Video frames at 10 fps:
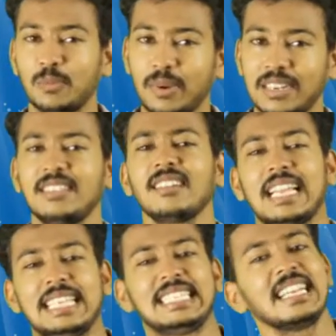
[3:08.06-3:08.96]
Pressure
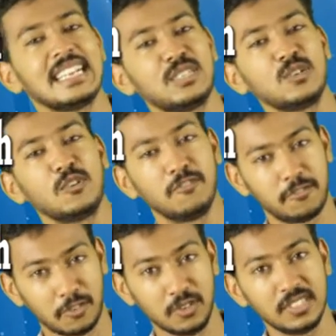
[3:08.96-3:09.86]
is the ratio of
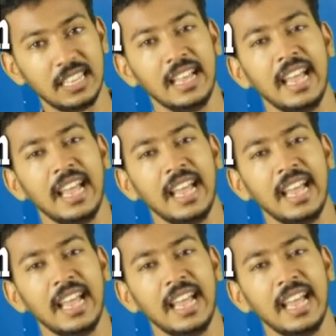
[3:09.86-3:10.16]
force